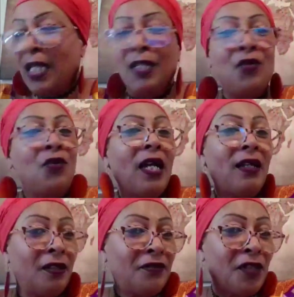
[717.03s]
he knew
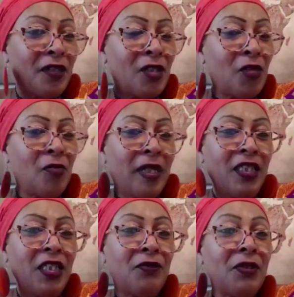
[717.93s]
I loved her so
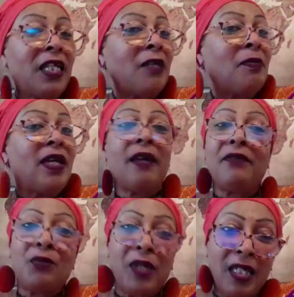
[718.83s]
much, he would take me
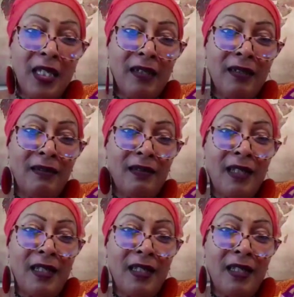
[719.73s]
every weekend